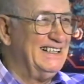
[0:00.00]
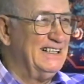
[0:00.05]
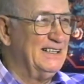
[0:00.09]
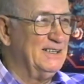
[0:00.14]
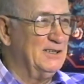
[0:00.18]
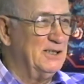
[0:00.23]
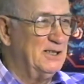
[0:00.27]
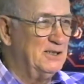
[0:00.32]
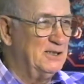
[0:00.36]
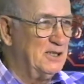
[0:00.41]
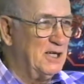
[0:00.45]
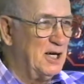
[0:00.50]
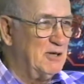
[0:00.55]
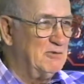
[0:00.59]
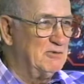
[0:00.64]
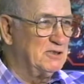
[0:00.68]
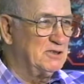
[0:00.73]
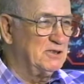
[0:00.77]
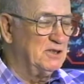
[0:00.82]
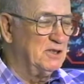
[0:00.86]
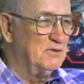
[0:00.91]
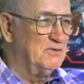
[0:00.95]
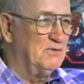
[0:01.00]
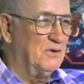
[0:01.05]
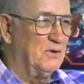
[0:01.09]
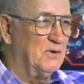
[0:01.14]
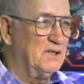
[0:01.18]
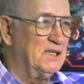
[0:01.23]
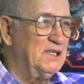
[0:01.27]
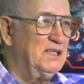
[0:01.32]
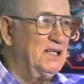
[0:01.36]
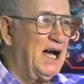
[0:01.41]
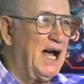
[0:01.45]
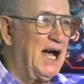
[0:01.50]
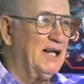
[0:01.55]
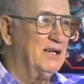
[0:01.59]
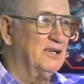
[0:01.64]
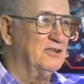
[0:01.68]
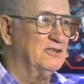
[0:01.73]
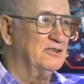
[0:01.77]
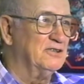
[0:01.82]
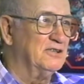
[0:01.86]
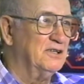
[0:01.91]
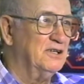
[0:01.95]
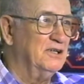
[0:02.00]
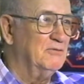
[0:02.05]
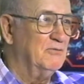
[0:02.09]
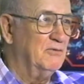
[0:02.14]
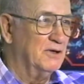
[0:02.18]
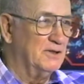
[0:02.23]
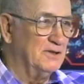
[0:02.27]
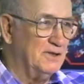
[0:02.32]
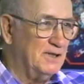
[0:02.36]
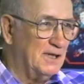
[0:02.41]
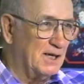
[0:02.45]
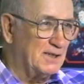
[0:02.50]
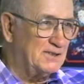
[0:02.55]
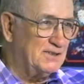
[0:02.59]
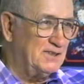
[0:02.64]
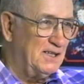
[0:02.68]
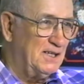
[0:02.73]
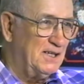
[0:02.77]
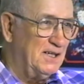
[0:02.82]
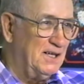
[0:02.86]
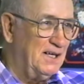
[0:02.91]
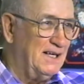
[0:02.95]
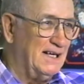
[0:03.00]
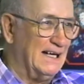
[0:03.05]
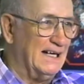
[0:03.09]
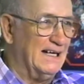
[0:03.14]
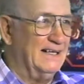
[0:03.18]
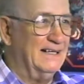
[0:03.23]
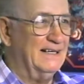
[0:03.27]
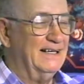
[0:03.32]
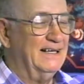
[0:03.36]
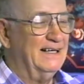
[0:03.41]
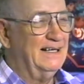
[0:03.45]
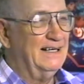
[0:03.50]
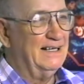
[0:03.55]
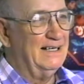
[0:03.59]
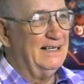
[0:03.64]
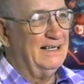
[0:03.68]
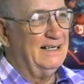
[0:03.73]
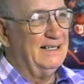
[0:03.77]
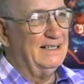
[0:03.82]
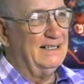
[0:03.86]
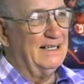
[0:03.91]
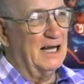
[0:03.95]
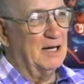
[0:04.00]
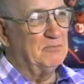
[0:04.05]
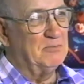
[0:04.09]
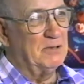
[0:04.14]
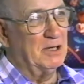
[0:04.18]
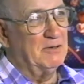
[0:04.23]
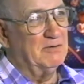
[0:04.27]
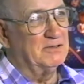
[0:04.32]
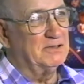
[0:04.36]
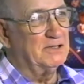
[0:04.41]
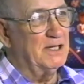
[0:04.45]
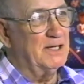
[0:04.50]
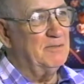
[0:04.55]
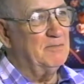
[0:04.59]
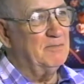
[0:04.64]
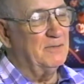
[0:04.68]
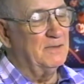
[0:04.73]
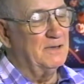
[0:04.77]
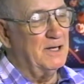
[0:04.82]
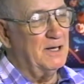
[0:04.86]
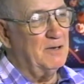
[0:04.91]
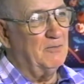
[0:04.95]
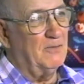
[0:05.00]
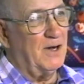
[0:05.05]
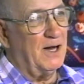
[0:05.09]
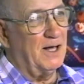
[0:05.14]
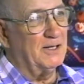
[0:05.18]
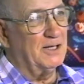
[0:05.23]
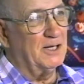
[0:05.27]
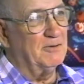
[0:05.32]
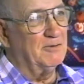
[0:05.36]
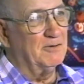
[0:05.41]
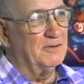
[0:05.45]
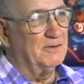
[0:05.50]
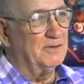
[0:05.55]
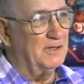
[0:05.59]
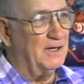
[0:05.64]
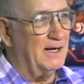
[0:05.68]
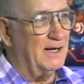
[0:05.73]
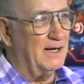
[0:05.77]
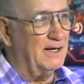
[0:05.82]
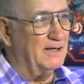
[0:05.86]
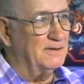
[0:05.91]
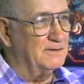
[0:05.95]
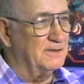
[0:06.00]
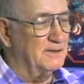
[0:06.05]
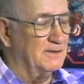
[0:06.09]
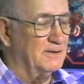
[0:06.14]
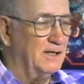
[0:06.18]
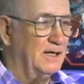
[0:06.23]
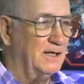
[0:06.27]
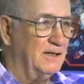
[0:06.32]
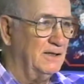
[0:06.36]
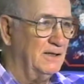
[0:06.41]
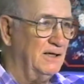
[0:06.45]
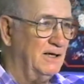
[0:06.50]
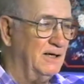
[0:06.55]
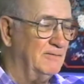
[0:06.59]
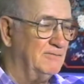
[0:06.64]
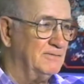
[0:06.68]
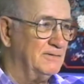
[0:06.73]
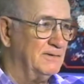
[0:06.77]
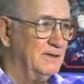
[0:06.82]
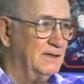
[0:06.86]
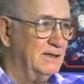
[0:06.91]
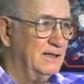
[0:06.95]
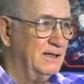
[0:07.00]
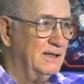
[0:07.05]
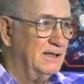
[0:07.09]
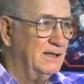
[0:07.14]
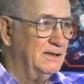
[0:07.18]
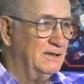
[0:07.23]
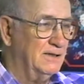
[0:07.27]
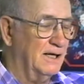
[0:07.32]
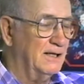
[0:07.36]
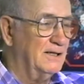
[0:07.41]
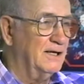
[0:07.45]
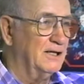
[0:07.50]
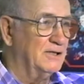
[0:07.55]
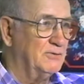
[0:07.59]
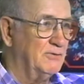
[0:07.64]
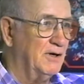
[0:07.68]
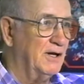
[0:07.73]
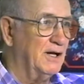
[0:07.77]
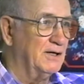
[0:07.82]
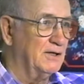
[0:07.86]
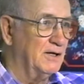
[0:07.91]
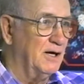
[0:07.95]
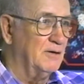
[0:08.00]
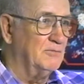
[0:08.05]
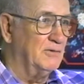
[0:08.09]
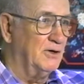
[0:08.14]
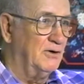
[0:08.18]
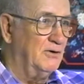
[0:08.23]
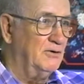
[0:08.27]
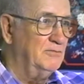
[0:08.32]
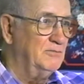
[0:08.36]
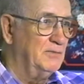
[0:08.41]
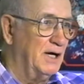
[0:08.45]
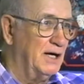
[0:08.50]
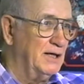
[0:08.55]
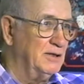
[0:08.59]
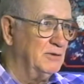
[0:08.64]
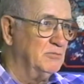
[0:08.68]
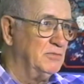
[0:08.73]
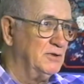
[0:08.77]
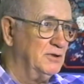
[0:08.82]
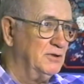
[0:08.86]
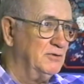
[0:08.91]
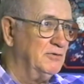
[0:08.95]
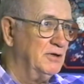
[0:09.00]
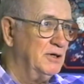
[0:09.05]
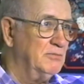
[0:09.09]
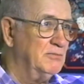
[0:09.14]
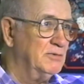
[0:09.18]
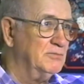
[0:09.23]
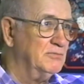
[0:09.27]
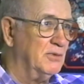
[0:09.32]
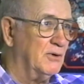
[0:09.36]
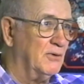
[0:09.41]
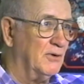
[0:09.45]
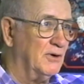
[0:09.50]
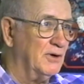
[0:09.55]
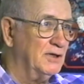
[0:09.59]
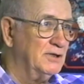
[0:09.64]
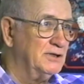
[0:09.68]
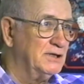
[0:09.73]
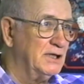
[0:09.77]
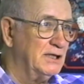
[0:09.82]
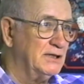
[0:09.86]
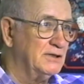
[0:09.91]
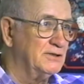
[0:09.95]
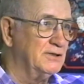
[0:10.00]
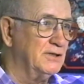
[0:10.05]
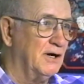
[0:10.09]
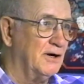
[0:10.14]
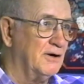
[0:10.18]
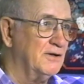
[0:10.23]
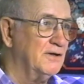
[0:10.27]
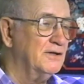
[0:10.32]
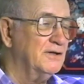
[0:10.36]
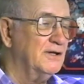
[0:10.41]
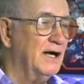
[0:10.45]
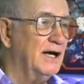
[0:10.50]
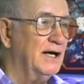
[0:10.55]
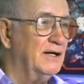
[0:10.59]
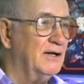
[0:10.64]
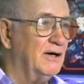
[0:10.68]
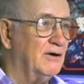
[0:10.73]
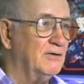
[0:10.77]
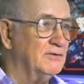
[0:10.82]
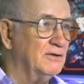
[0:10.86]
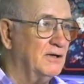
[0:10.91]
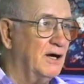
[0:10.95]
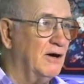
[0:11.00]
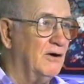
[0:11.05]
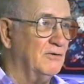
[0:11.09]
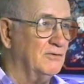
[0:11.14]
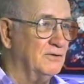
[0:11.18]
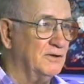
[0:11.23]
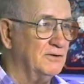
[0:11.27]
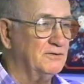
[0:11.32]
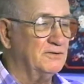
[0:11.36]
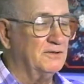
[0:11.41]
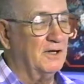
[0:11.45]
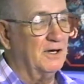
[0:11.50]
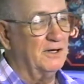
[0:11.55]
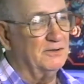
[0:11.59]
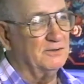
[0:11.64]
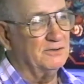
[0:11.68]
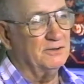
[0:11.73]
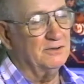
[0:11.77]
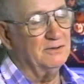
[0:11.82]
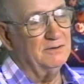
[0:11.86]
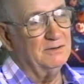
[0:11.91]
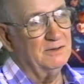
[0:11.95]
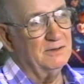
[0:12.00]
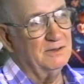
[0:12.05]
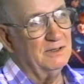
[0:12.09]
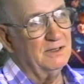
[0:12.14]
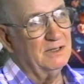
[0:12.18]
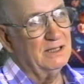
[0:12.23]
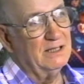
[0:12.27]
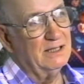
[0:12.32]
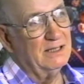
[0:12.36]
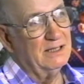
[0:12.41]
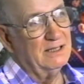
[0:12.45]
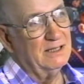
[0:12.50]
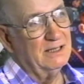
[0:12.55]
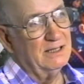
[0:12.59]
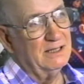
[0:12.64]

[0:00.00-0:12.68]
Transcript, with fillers: Lynn Davis and the 49ers with Dixie Lee. Mm -hmm. Now I played with them while they were there until they left, then that's when I got my own band, the Blue Ribbon Boys, and started that on, on the station. Huh.